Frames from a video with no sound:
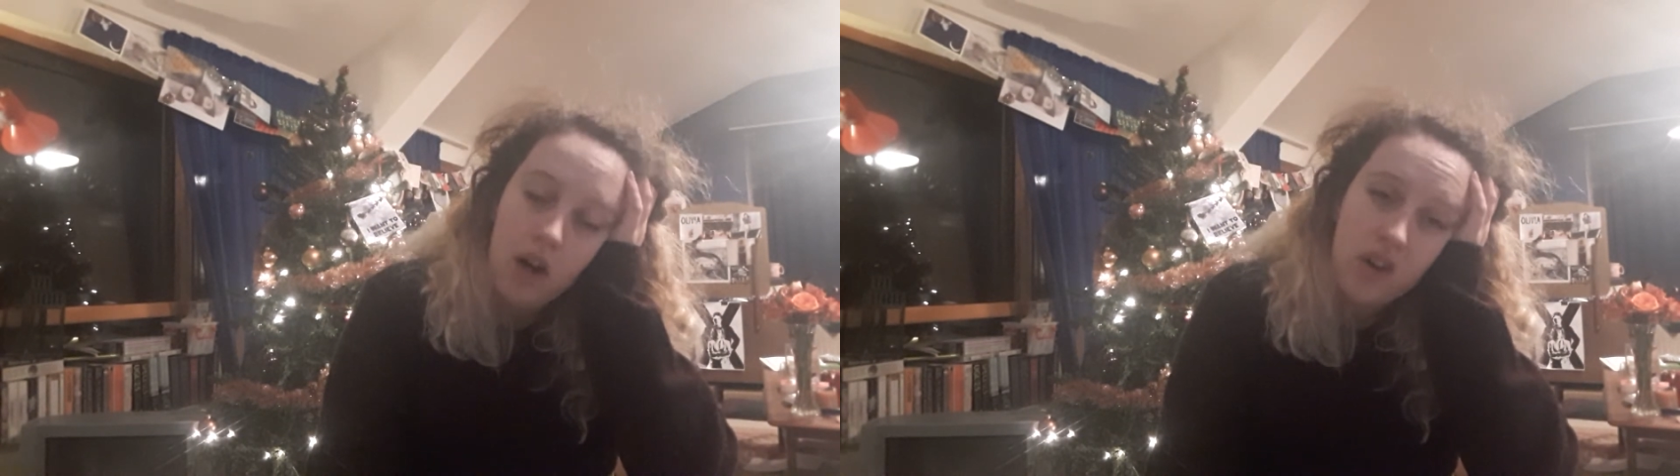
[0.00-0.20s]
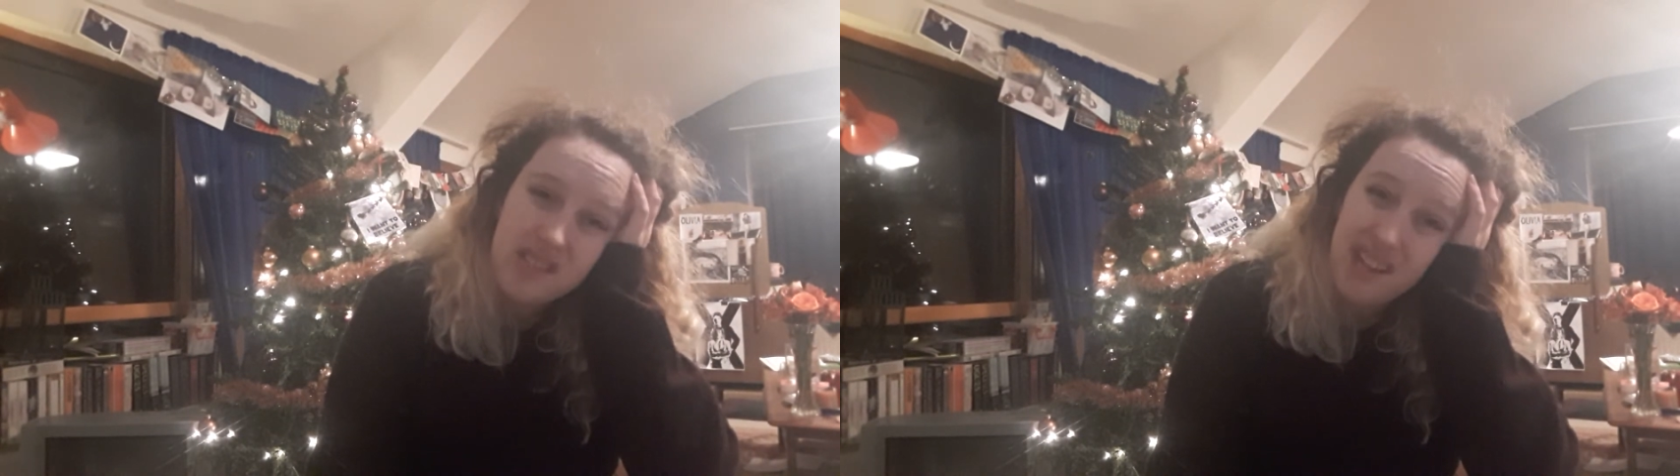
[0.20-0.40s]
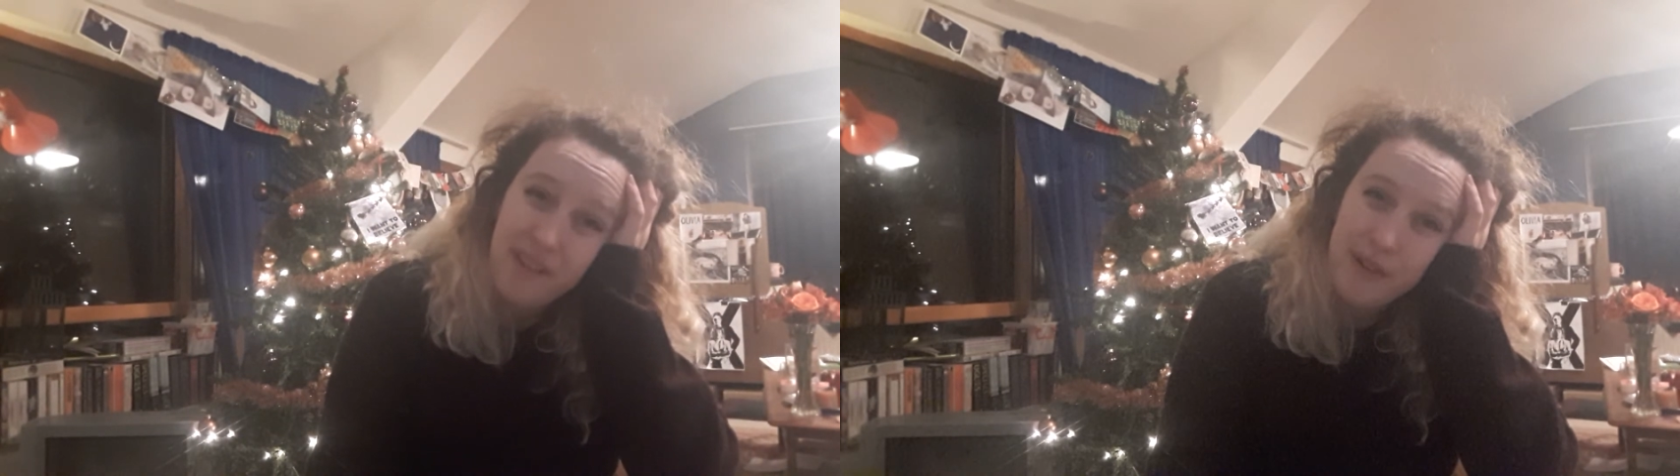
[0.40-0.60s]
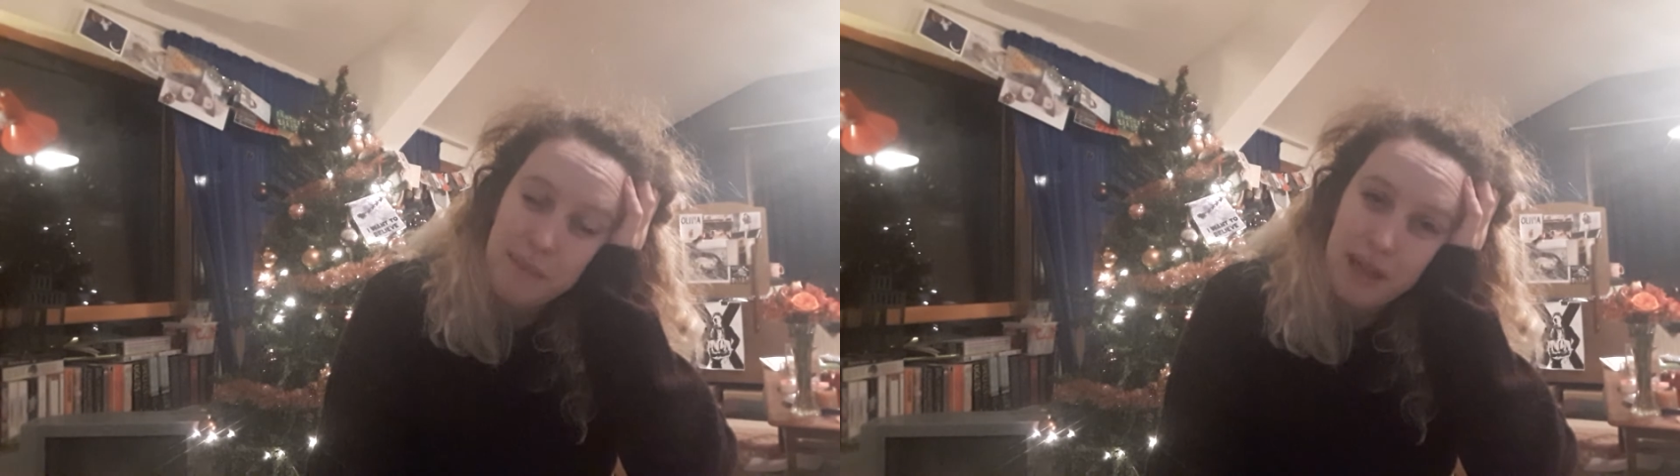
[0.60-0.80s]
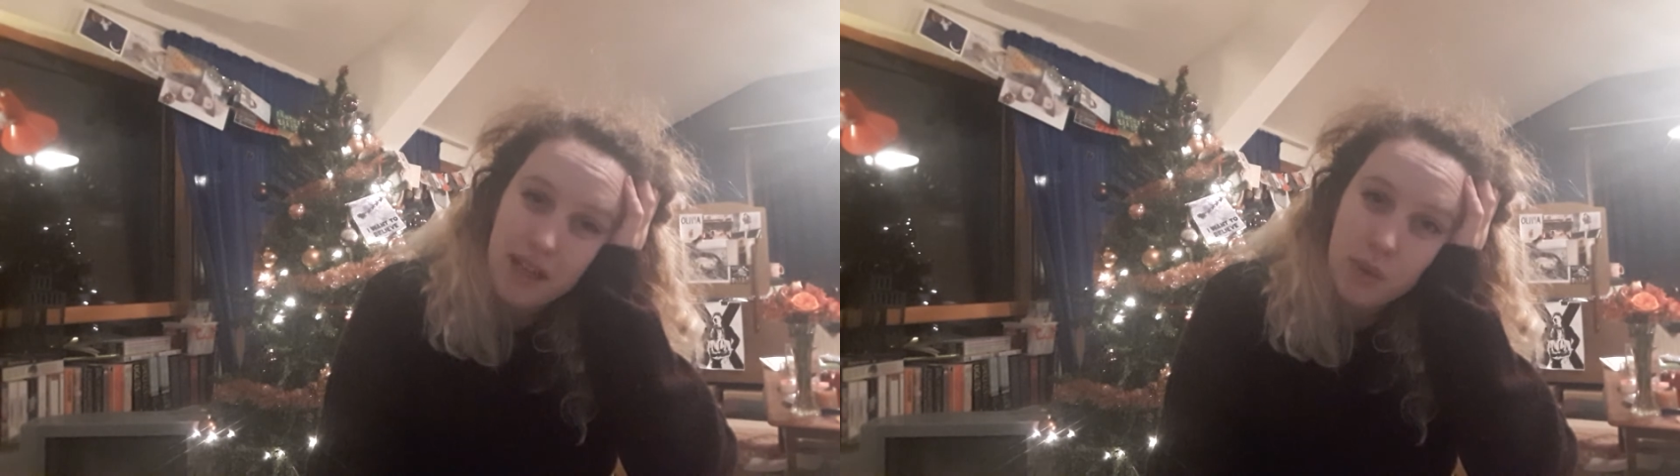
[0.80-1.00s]
Honestly, I feel
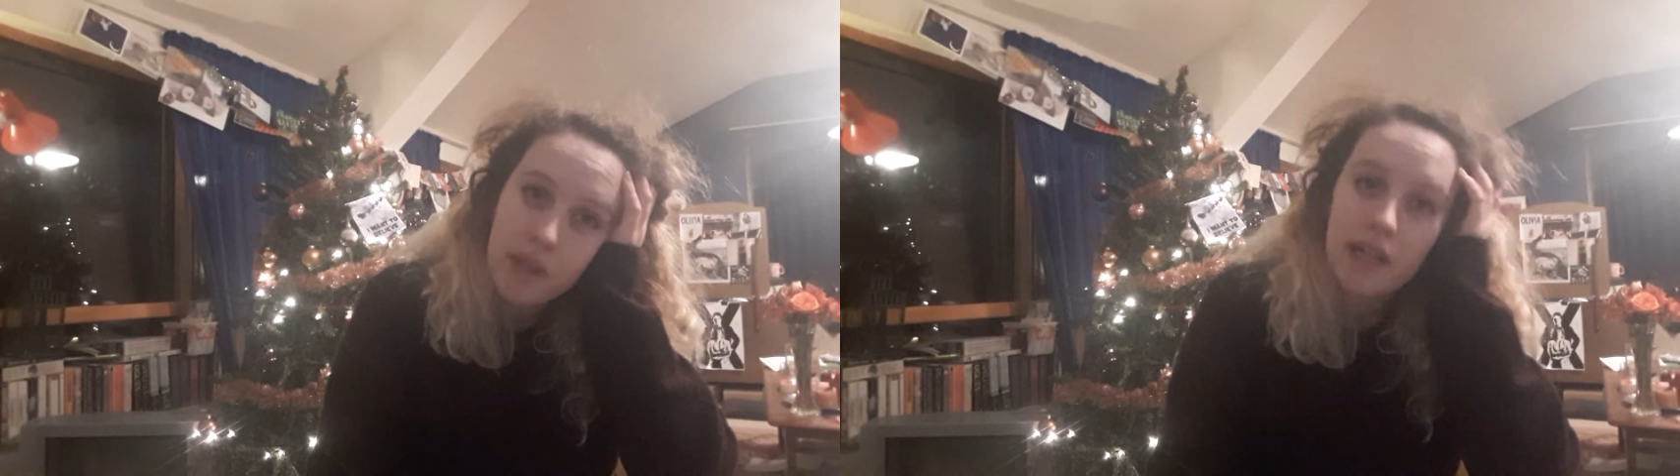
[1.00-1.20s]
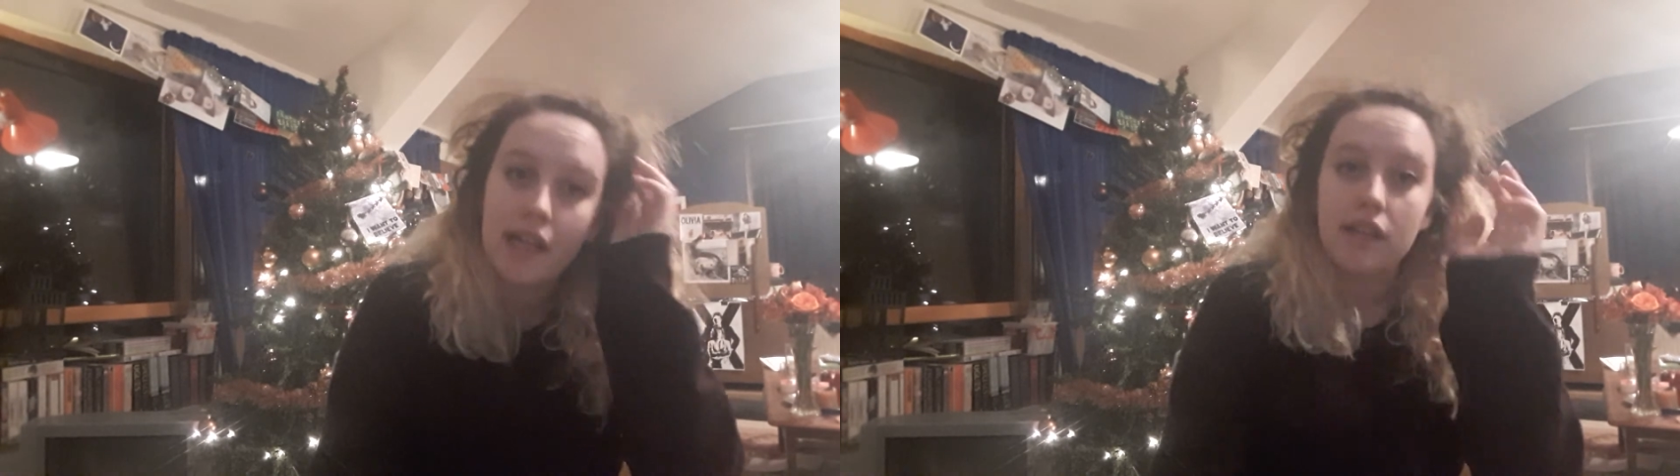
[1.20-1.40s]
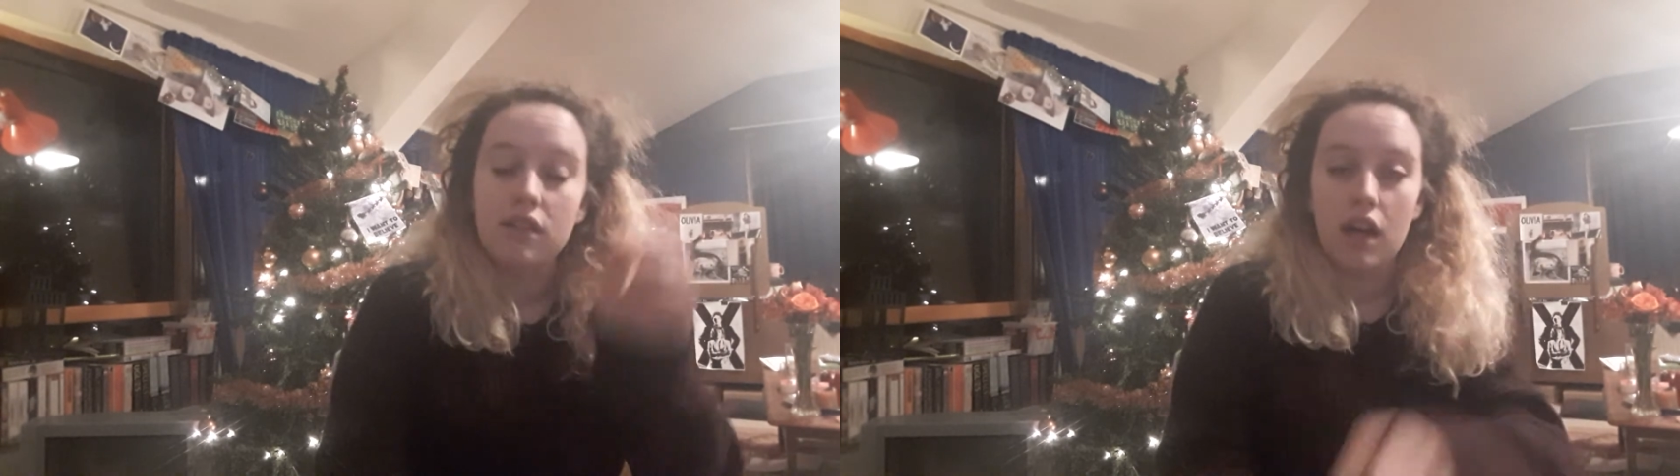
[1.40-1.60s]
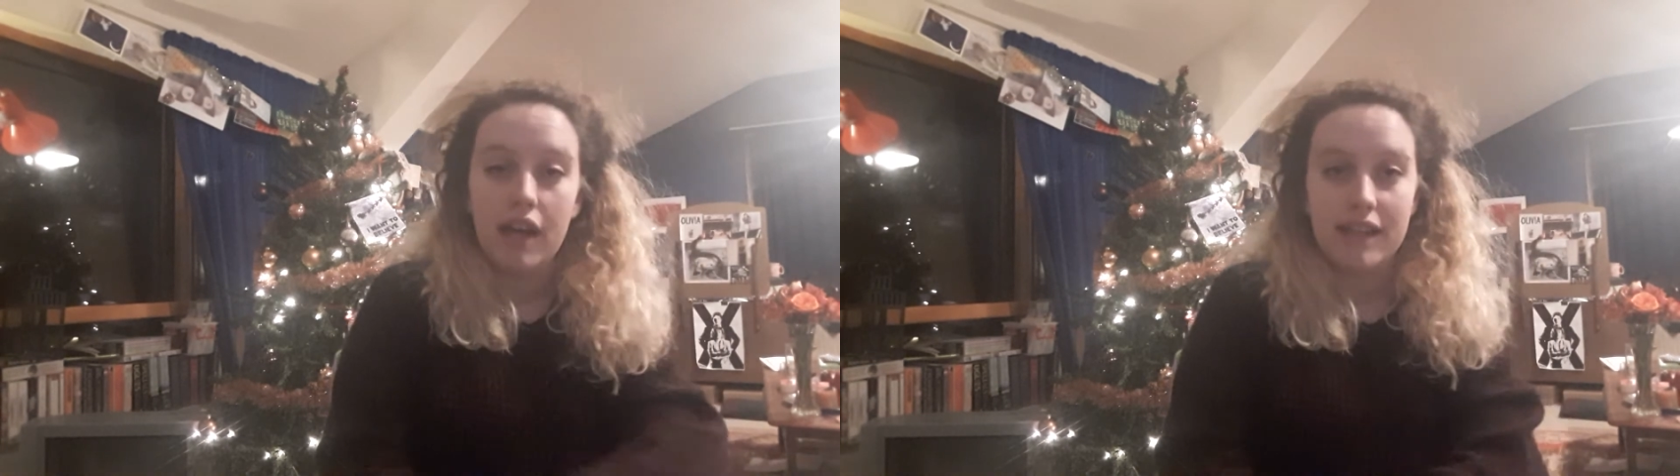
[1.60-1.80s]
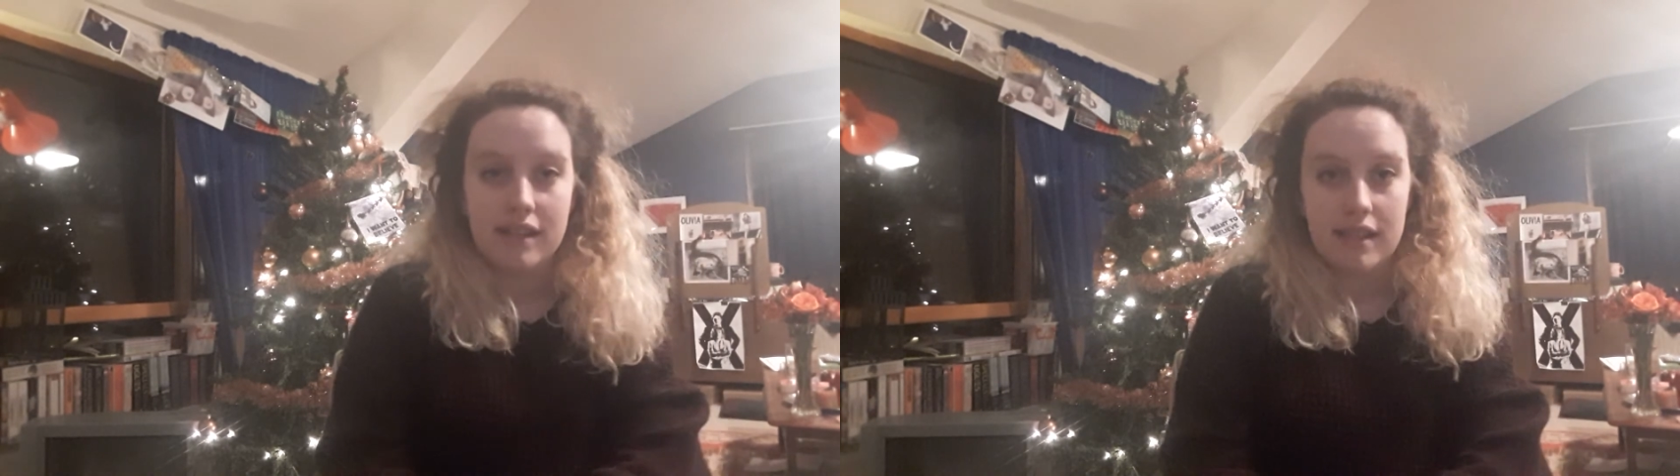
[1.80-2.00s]
a bit like dwindling and
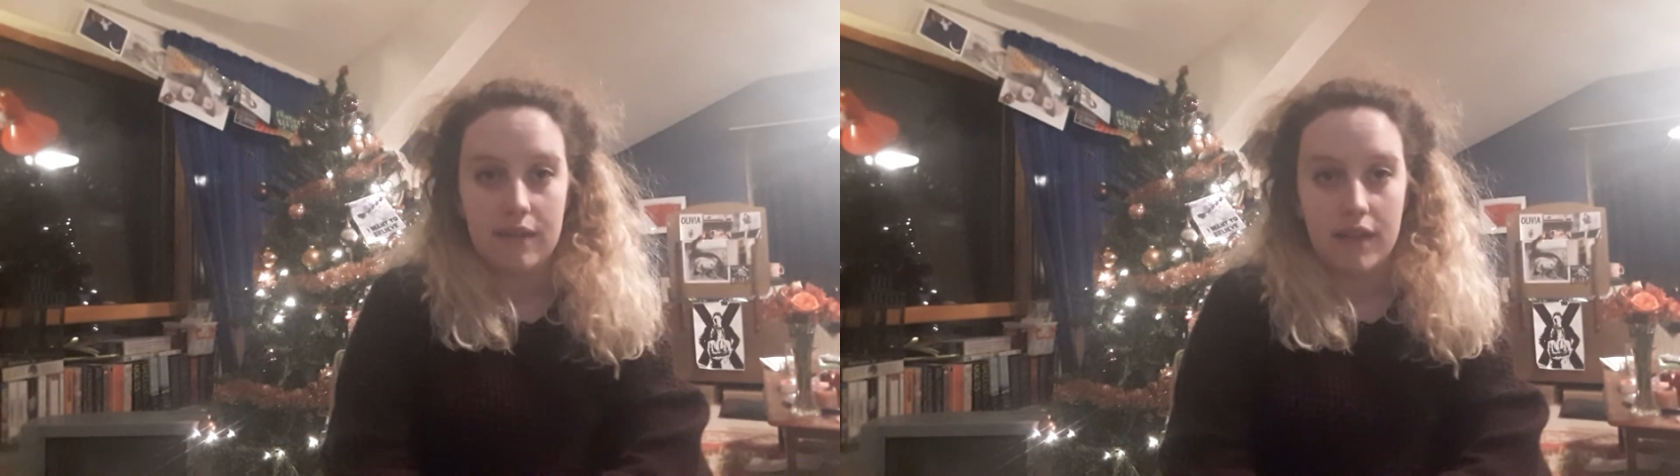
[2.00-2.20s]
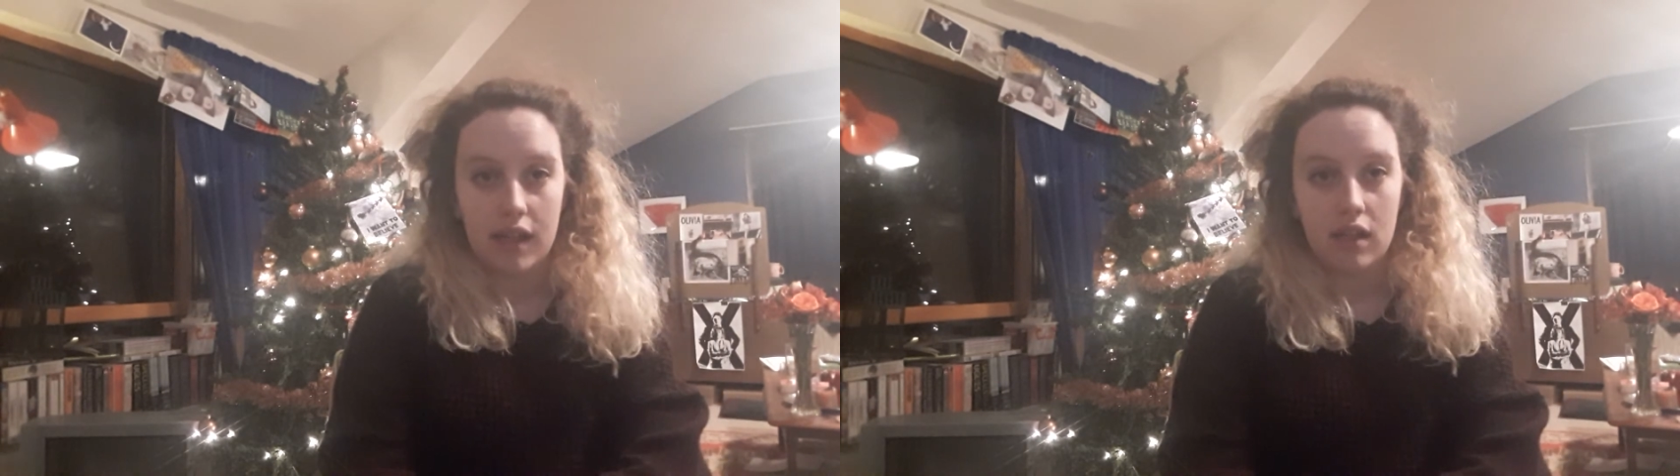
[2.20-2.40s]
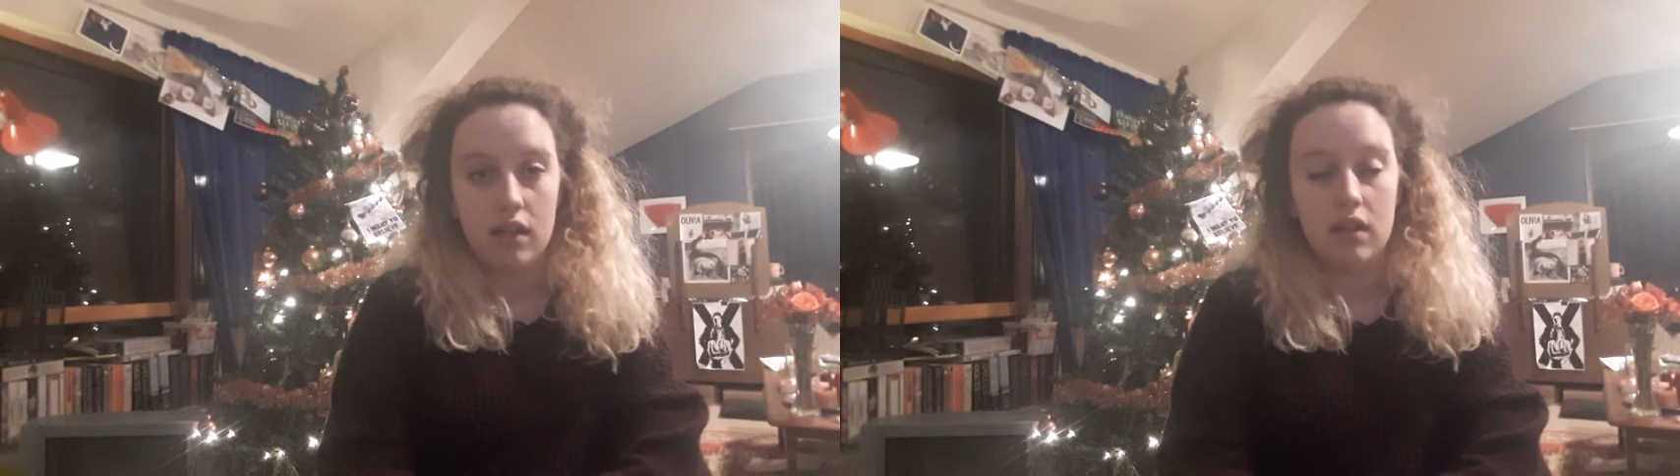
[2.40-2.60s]
dying this evening.